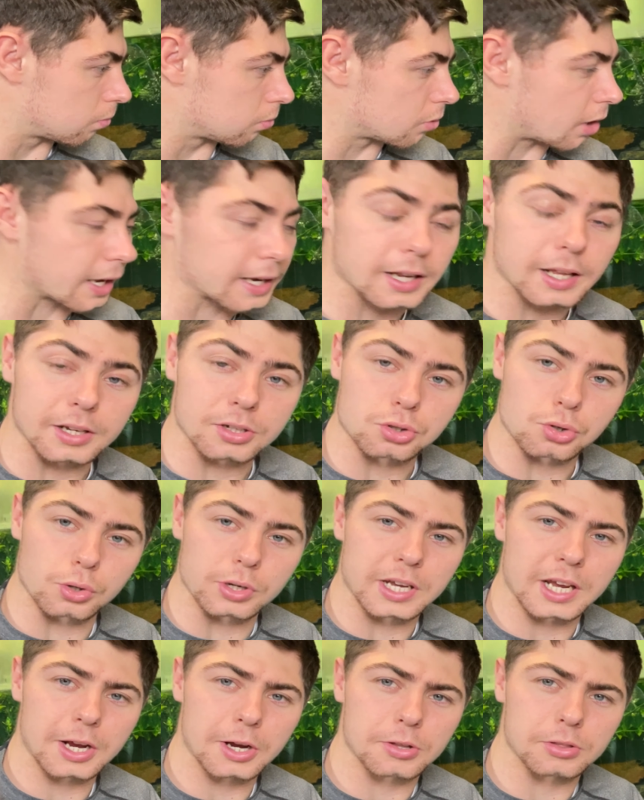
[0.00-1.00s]
They enjoy
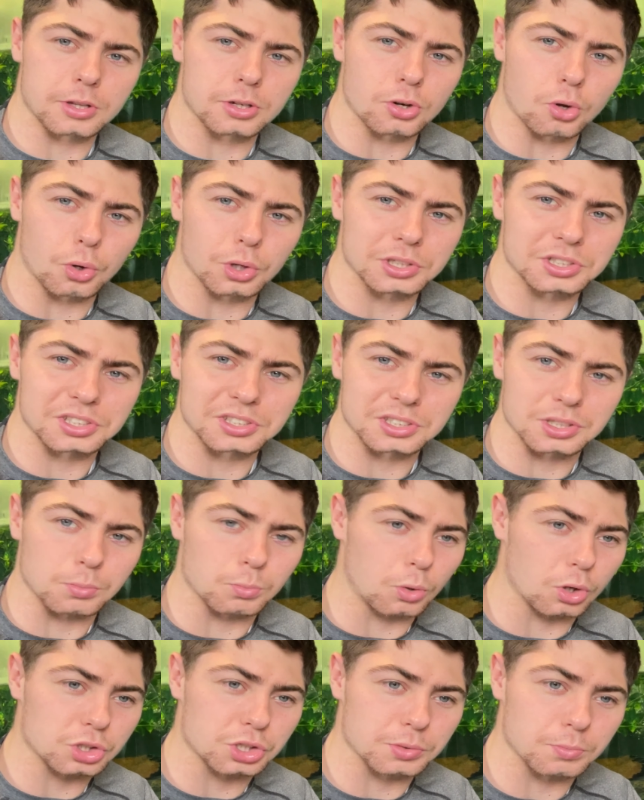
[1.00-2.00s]
hearing the noises and
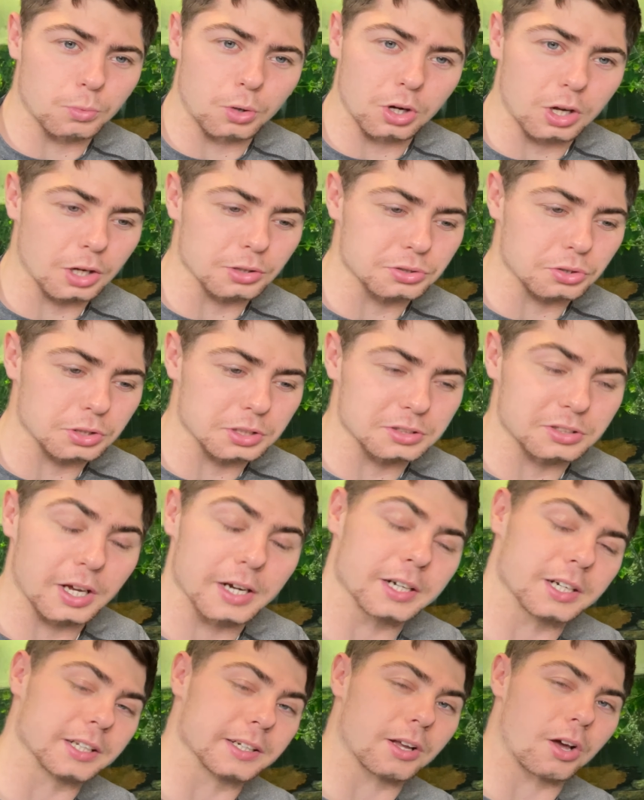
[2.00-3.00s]
watching what goes on in
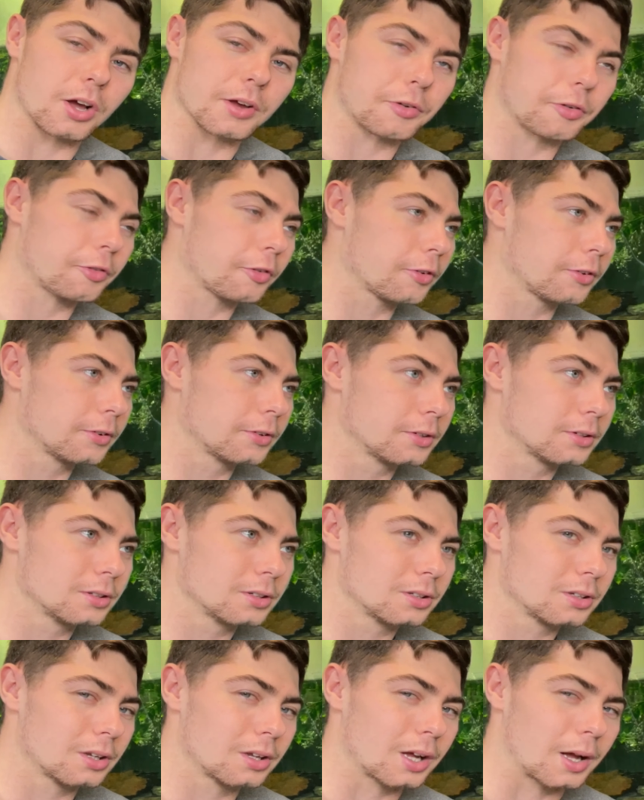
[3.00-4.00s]
daily life,
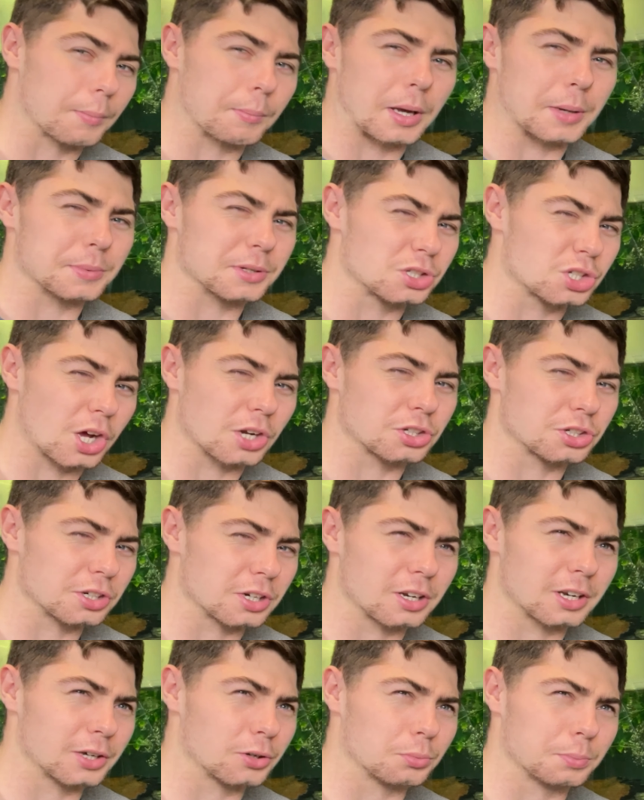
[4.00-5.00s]
and maybe judging a
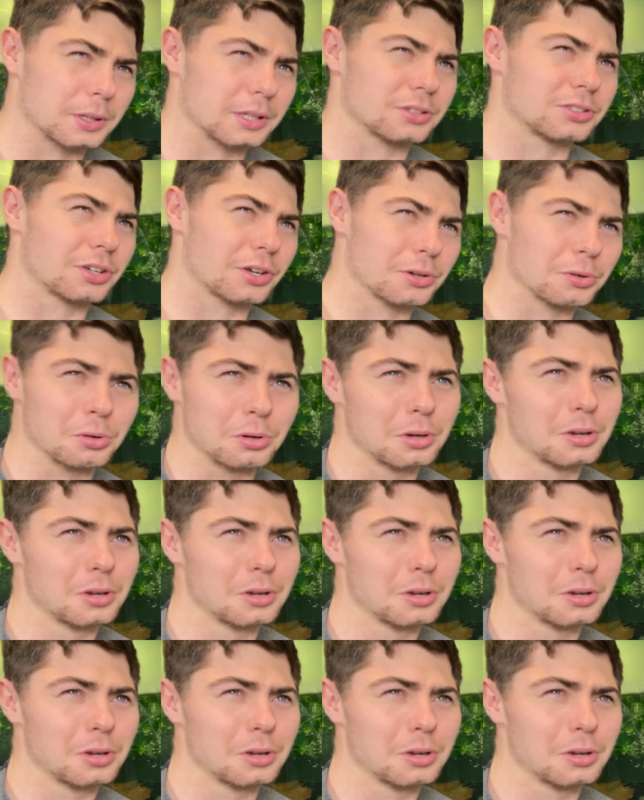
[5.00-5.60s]
little bit too.